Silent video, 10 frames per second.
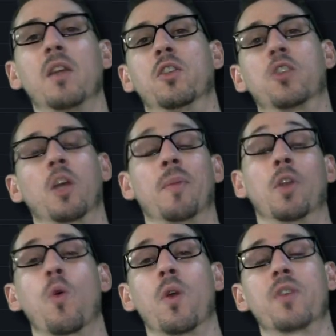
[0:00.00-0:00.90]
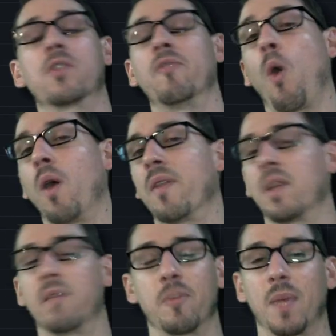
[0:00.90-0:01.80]
determine the course of all the
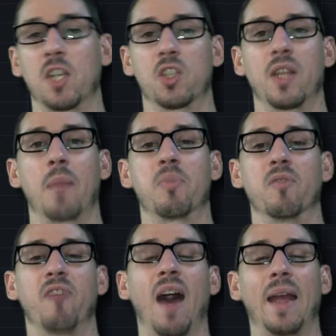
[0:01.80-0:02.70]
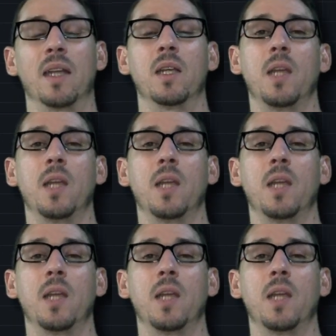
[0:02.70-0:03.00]
information that I provide,